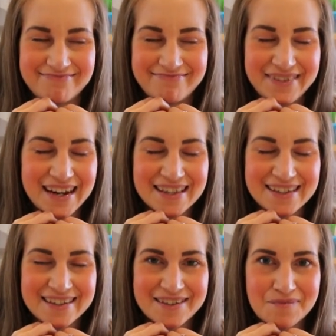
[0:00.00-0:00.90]

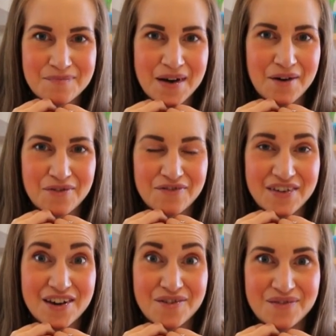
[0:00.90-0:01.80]
pleasant
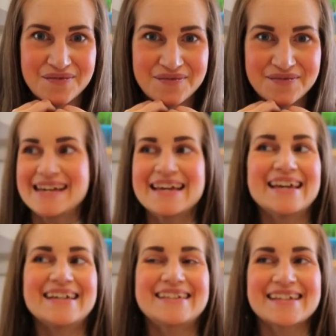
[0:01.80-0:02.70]
mouthfeel.
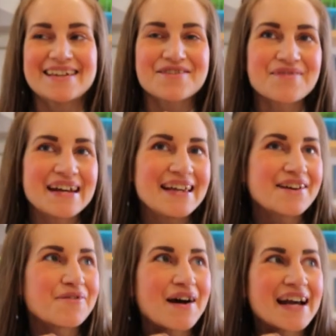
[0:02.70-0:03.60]
It is really
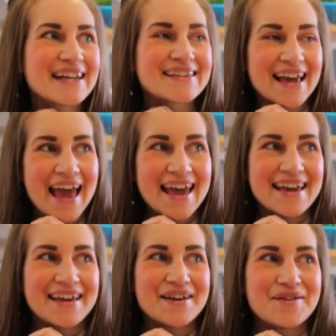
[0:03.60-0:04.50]
quite
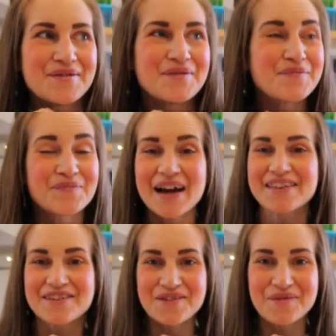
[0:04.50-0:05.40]
a
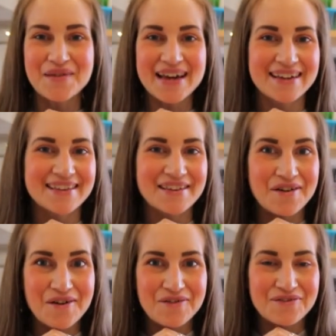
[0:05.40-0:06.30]
magical mix
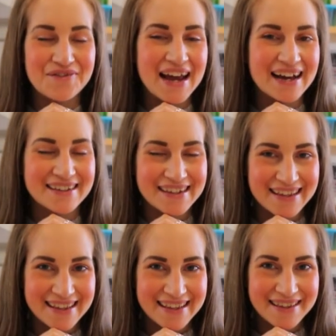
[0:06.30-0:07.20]
of
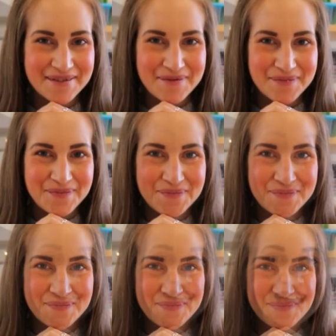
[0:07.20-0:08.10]
reactions.
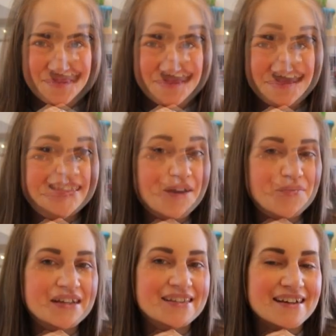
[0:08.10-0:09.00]
And that
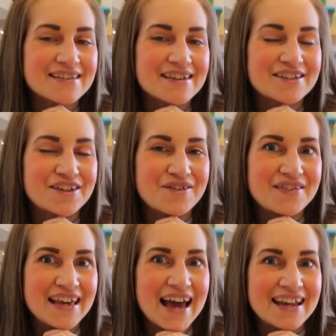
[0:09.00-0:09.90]
brings us to
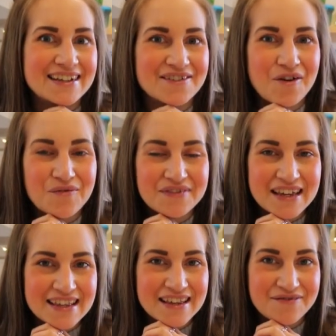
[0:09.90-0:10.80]
the end of
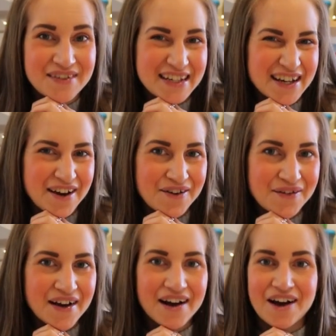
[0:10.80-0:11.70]
this
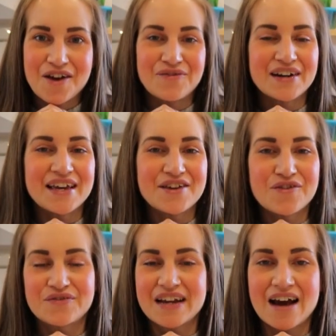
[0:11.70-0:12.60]
video. Hopefully
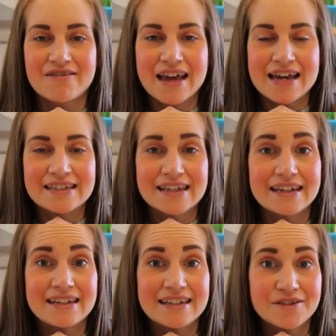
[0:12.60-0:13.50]
you've now gained a
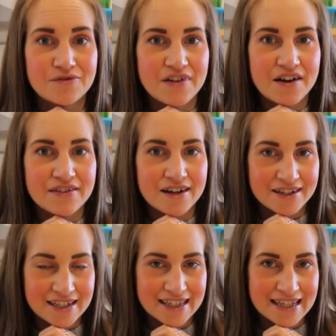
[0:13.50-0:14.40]
little further
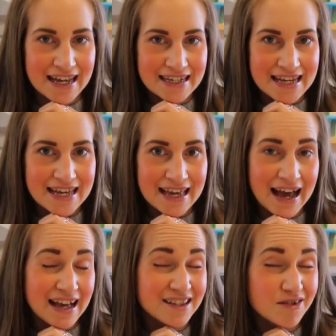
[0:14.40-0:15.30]
understanding
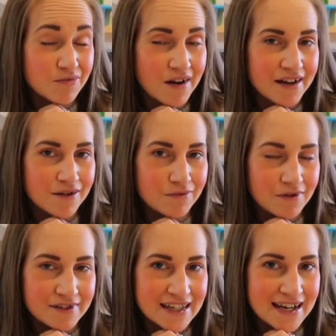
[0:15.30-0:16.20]
as to why
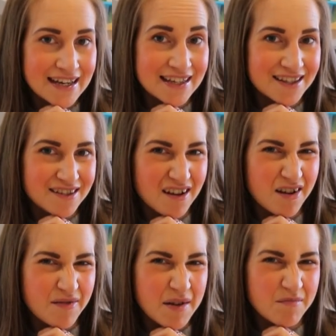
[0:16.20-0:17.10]
water is
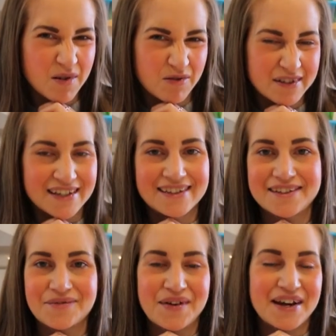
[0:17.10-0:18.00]
so
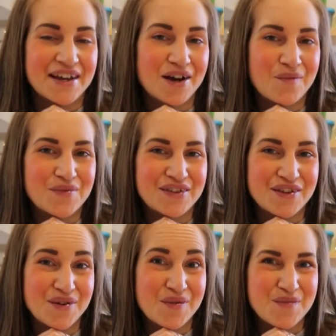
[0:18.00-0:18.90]
important when it comes
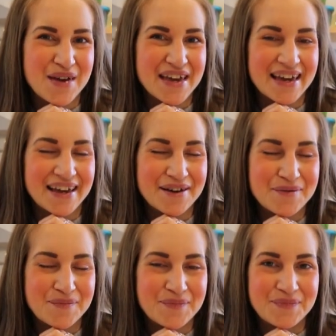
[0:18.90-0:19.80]
to baking.
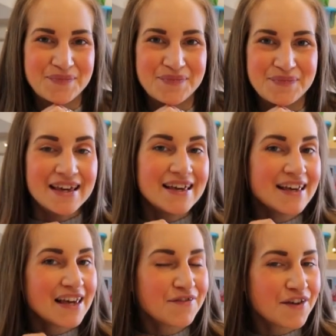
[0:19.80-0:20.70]

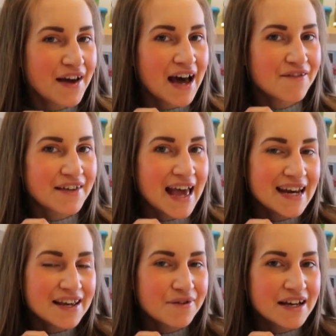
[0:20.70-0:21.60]
If you have
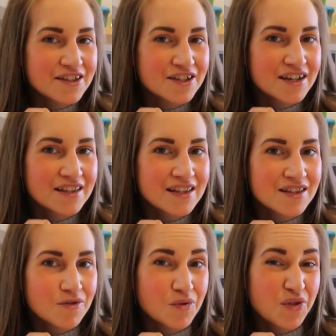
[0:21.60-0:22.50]
any
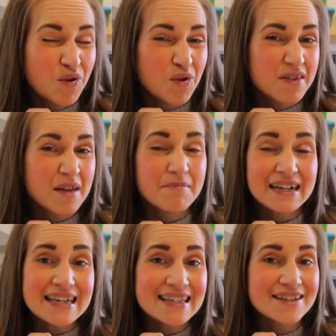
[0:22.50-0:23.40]
questions or thoughts,
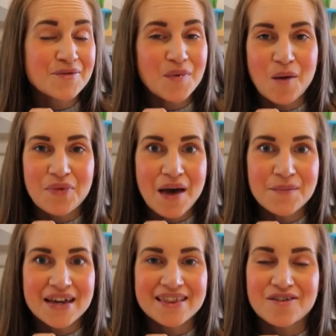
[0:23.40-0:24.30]
please do pop
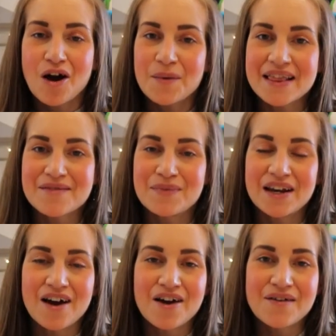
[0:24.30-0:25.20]
them in the comments
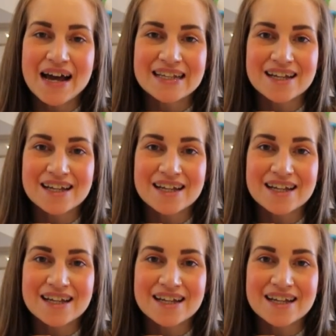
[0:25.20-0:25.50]
below and